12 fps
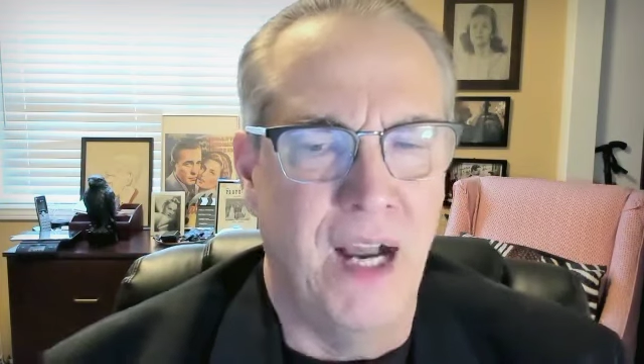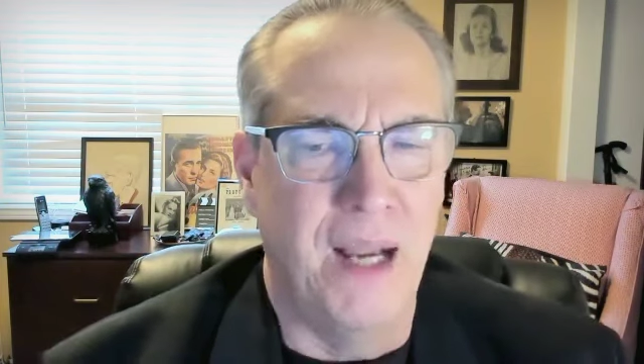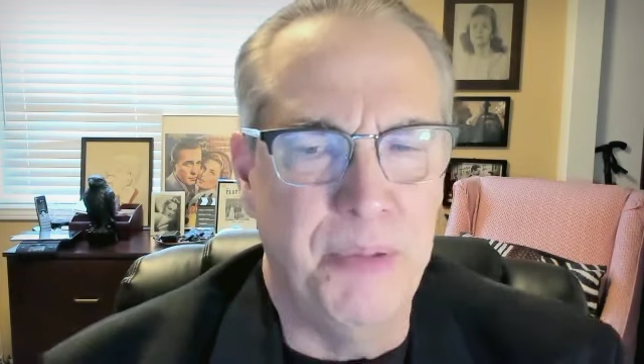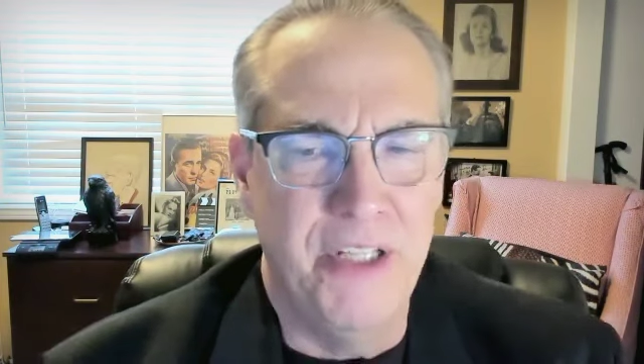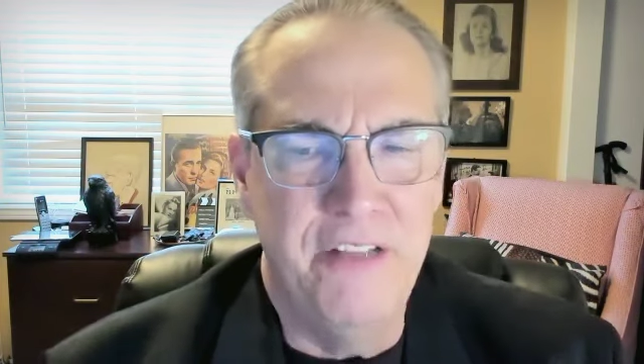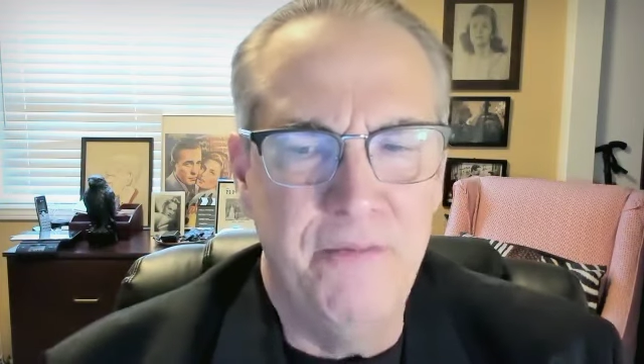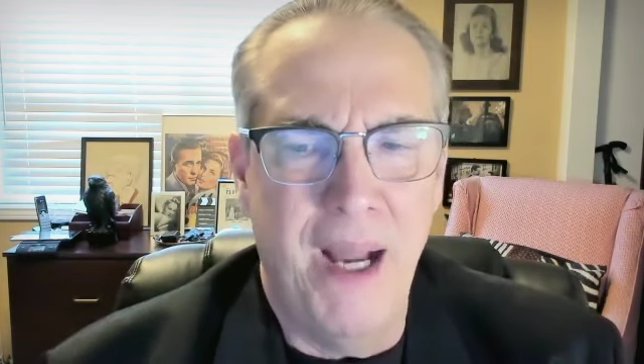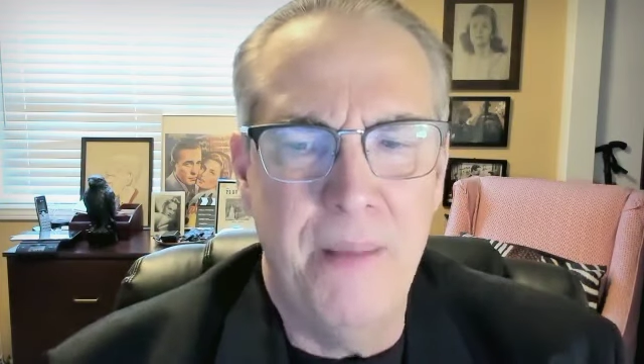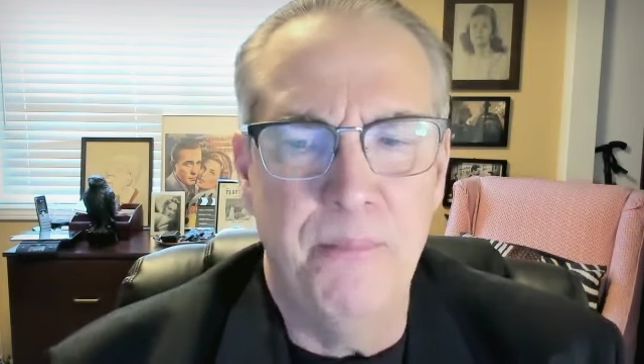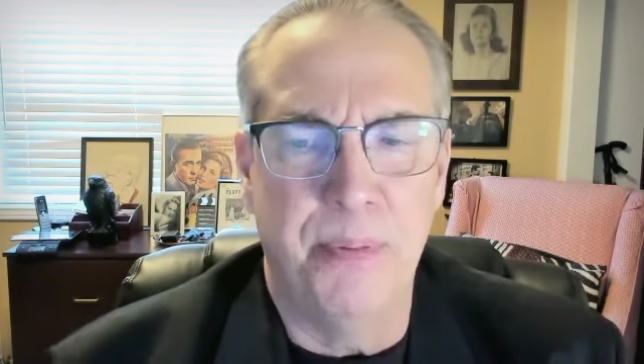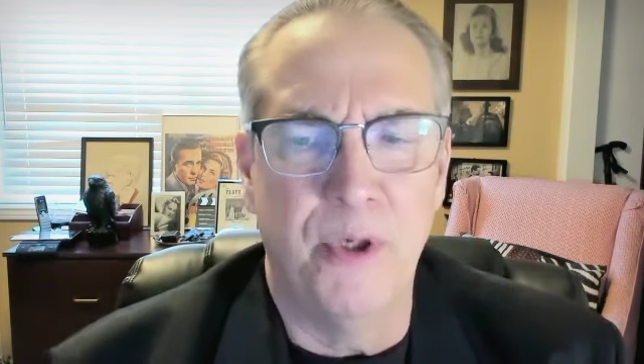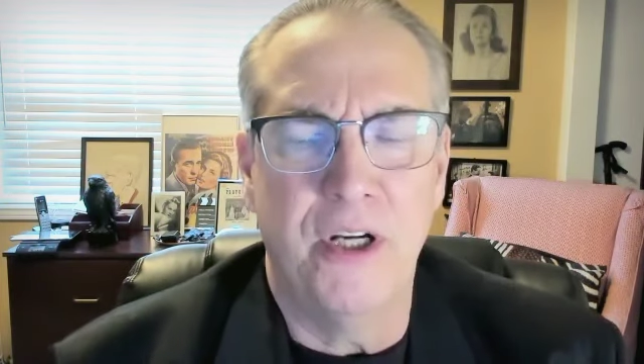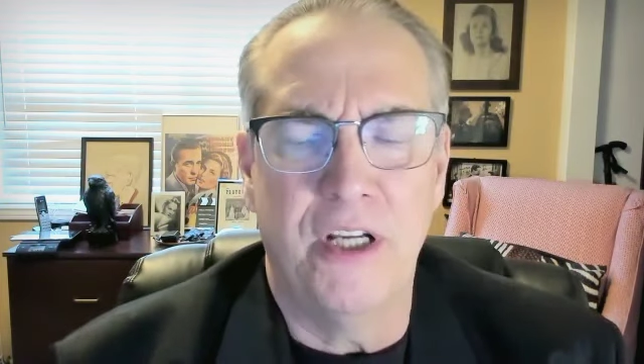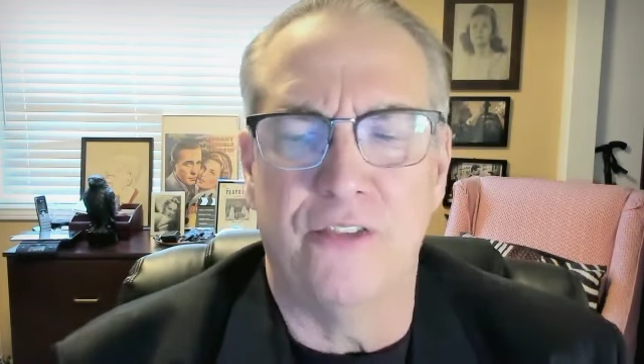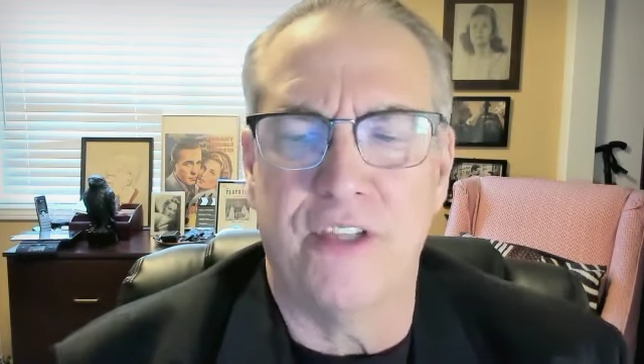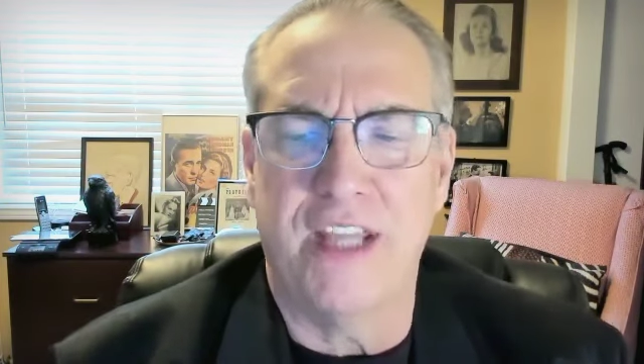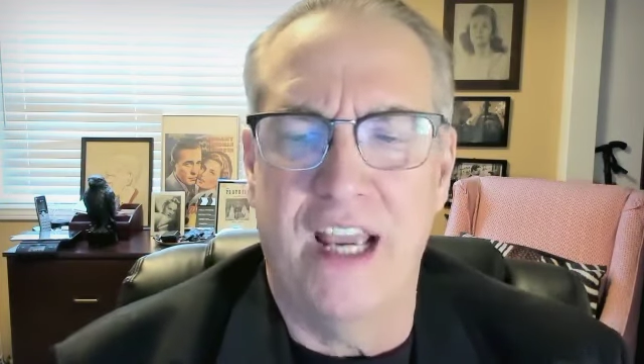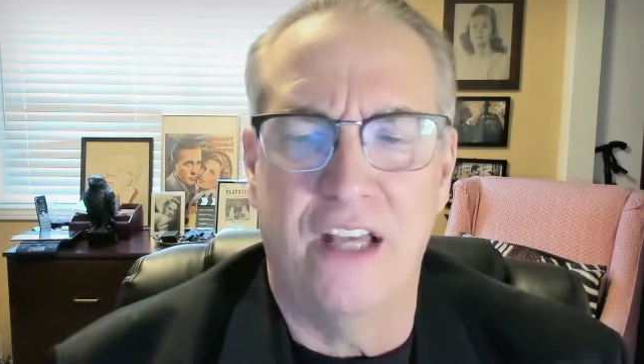I believe my book
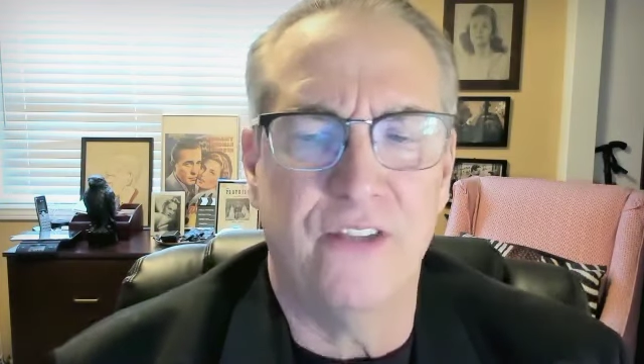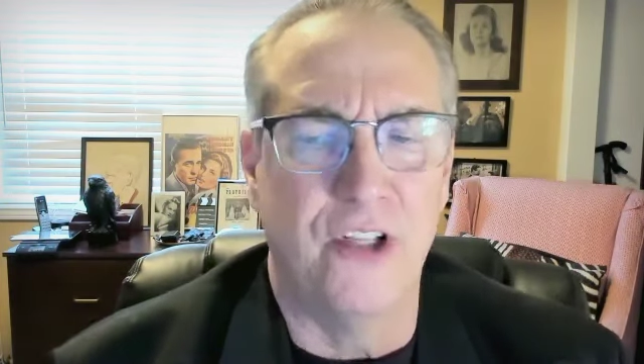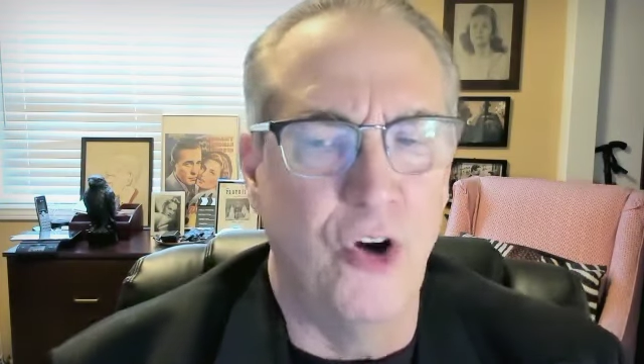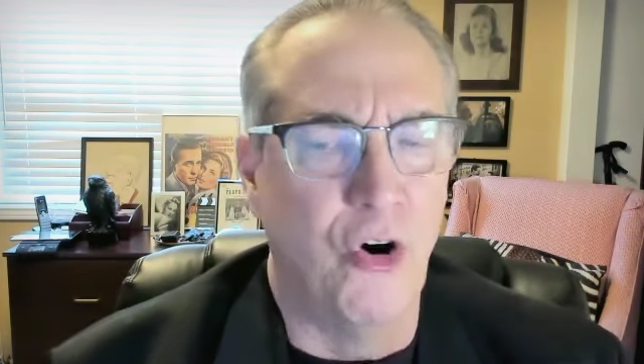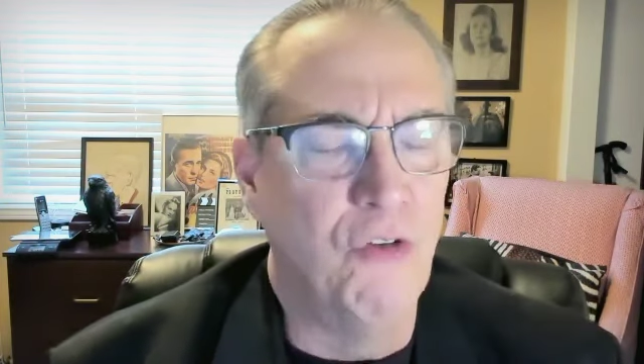has cast an